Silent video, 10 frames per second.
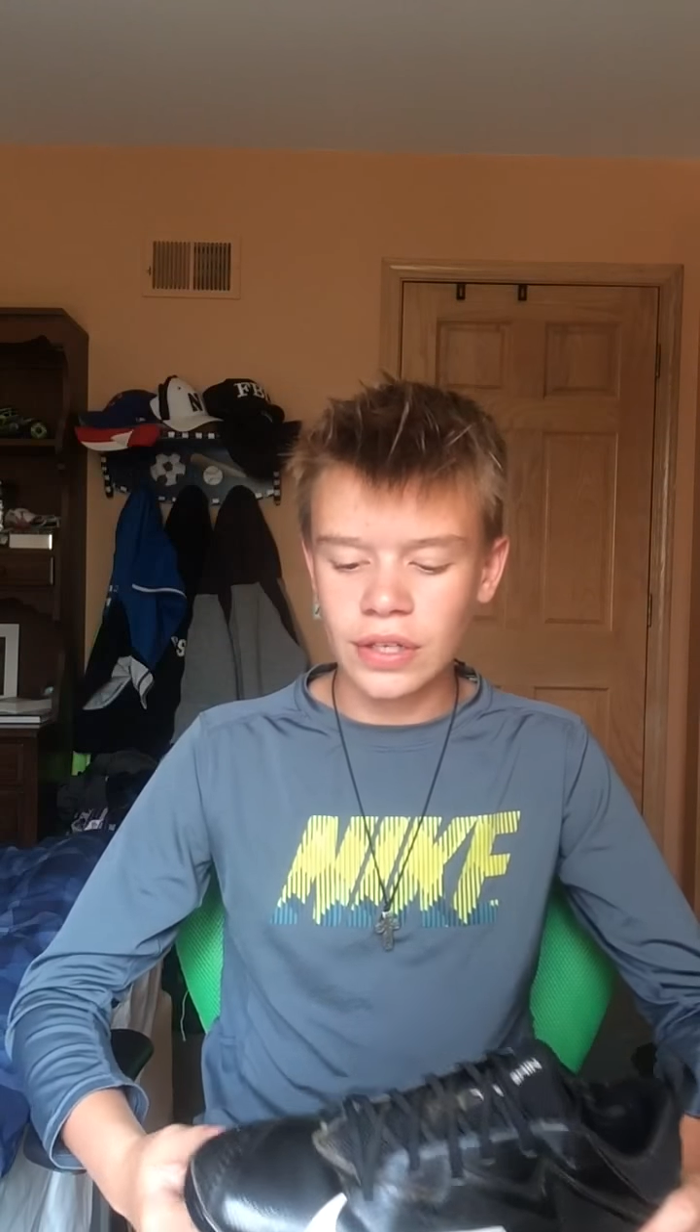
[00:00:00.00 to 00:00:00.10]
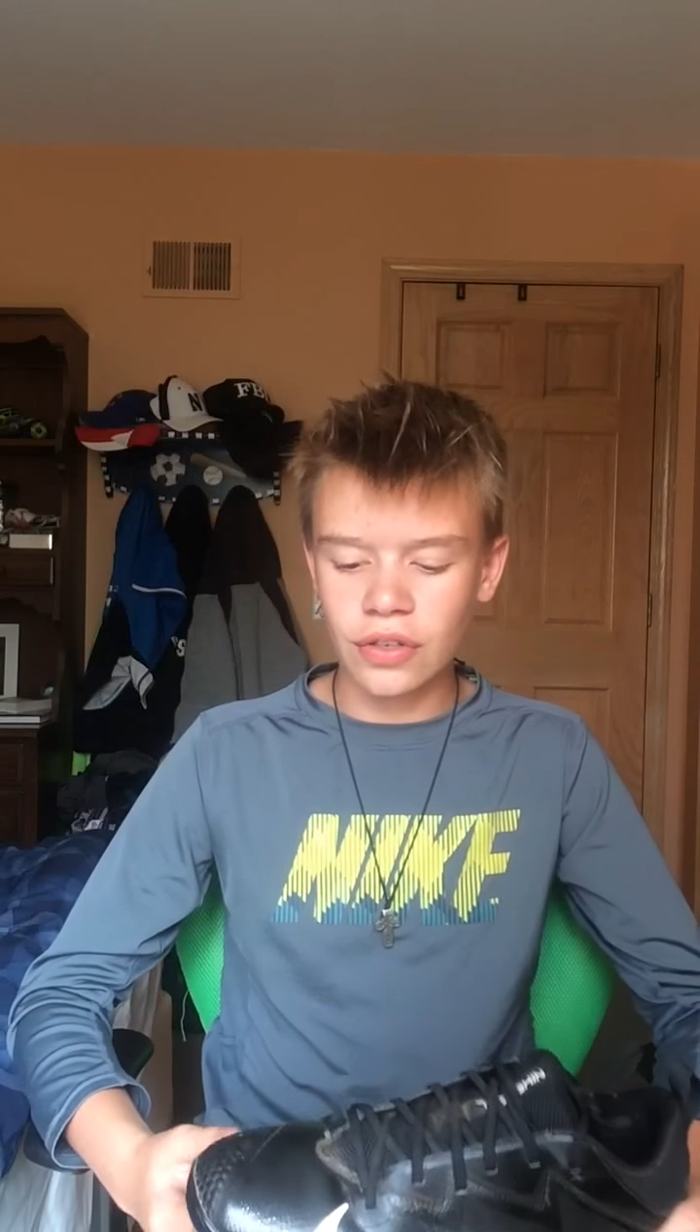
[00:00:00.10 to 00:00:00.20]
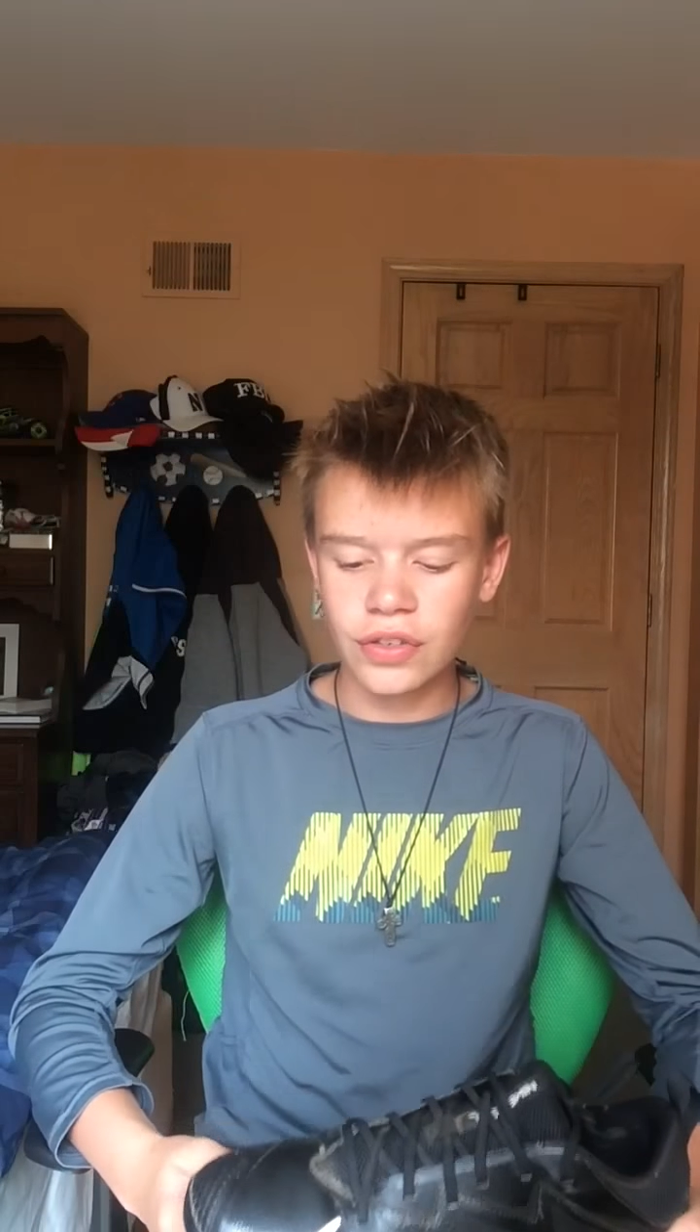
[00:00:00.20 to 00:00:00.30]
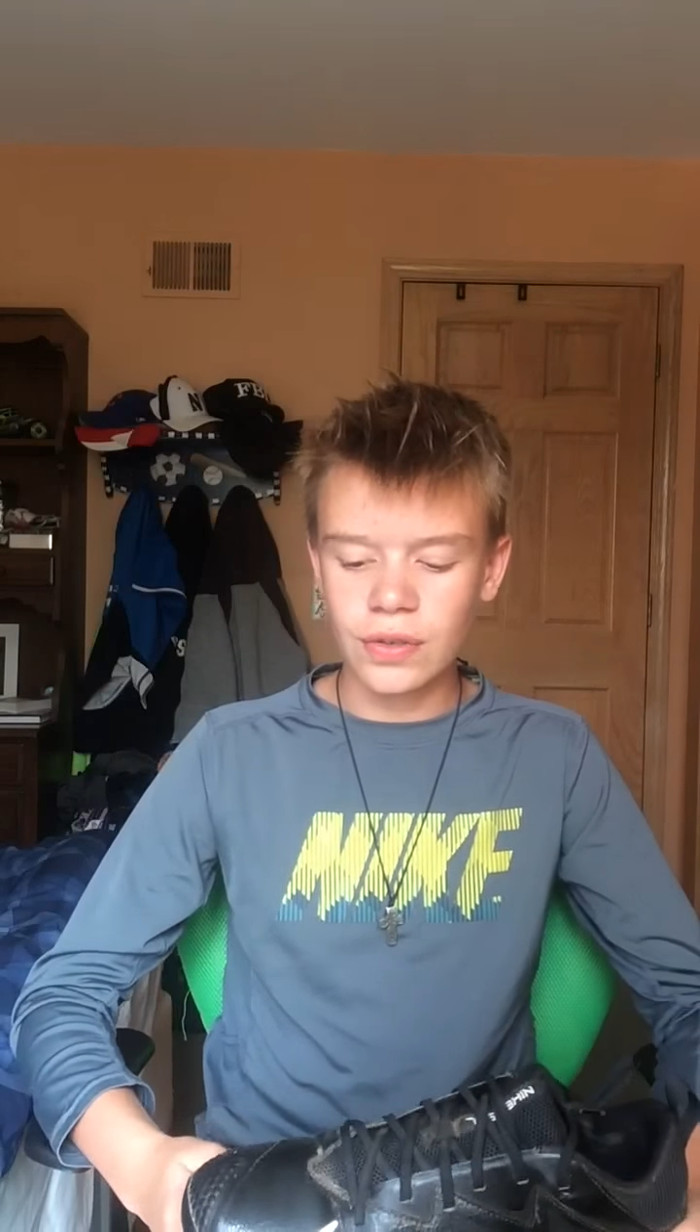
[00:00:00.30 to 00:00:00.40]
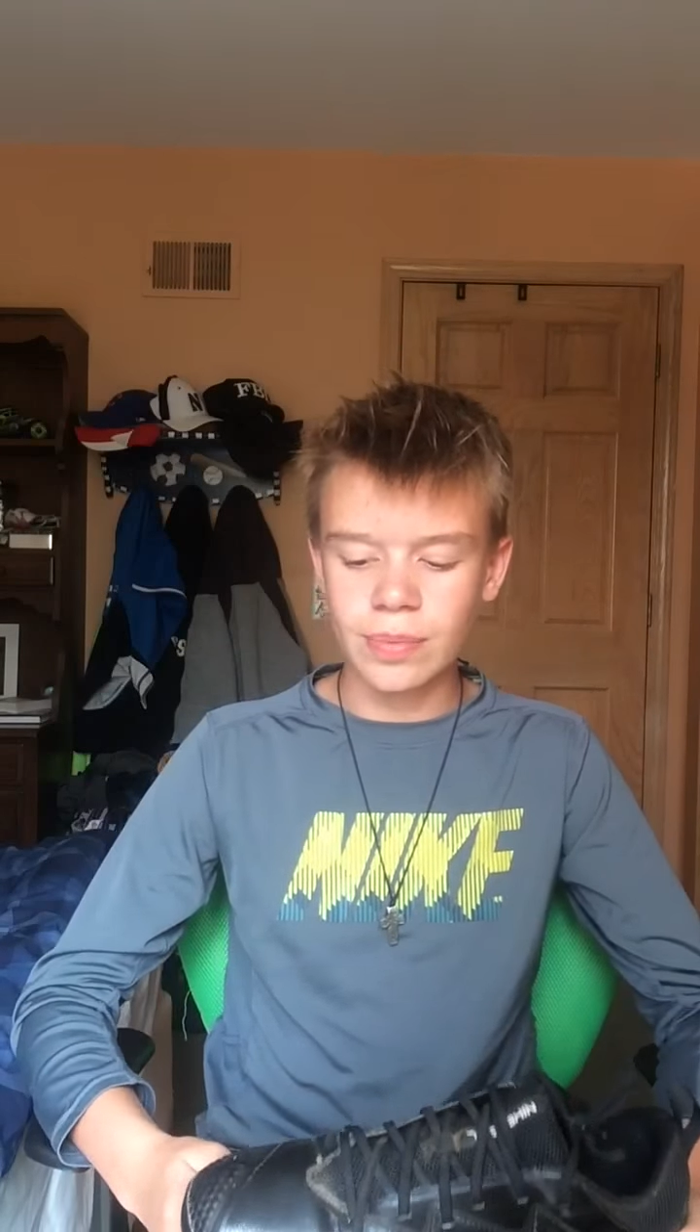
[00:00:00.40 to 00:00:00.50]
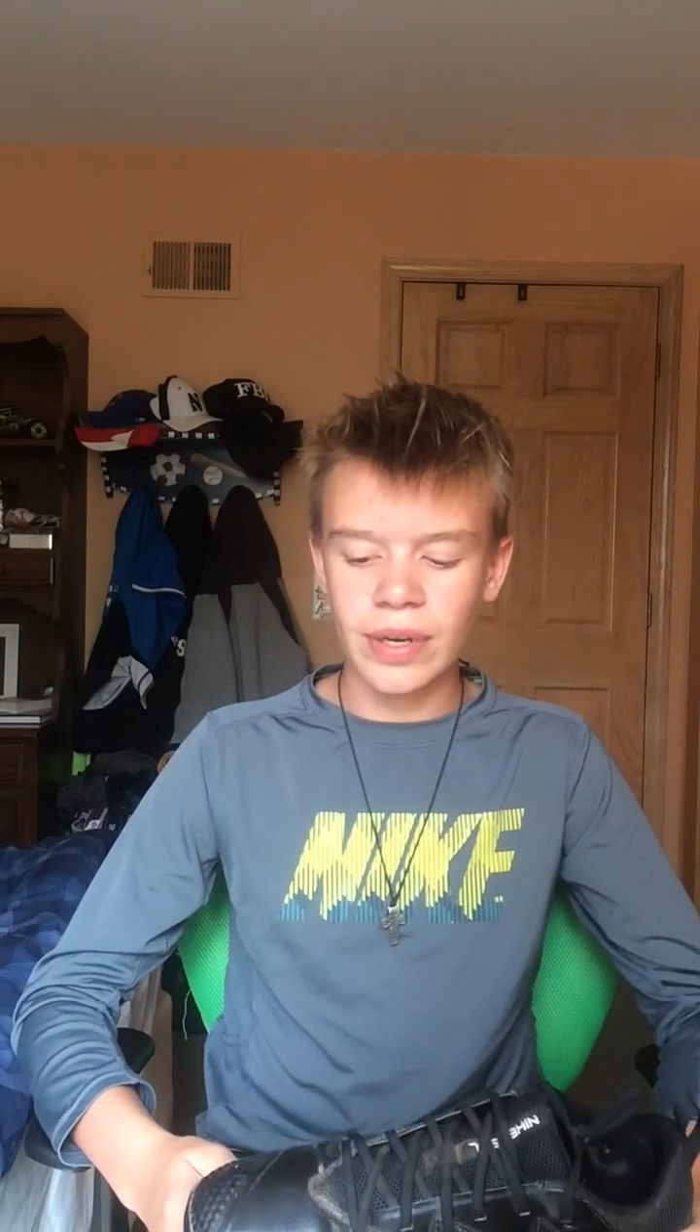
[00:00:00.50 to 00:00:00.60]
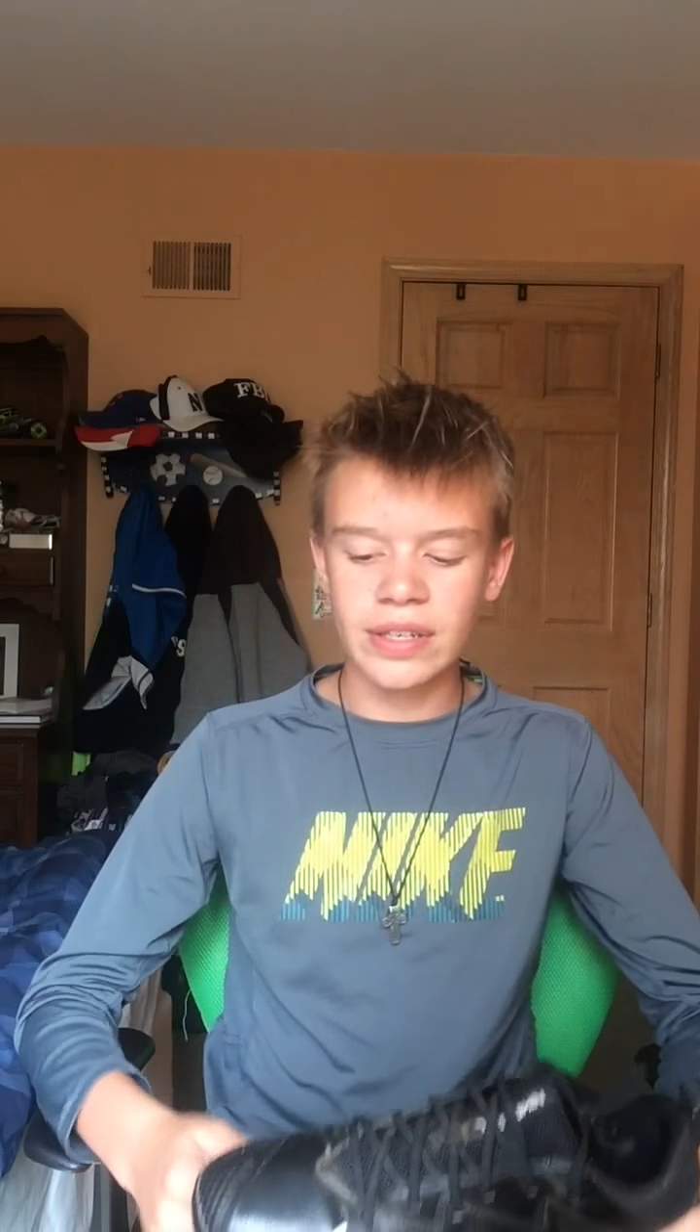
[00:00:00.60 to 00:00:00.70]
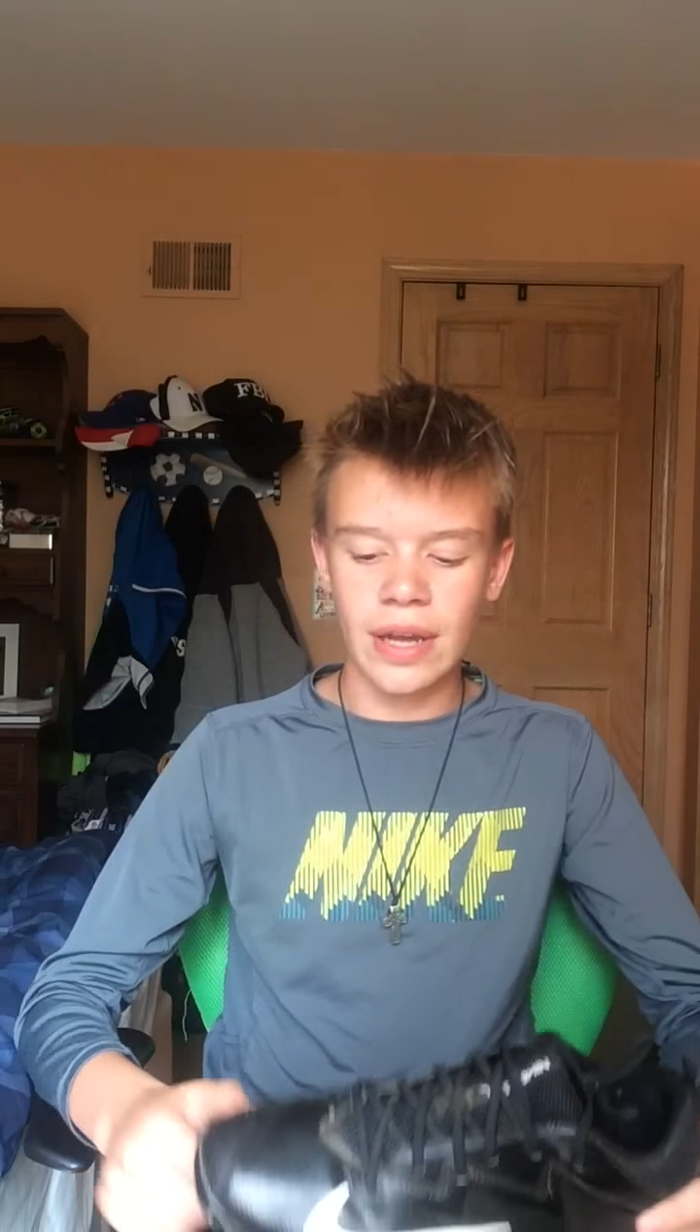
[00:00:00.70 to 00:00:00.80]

shoes break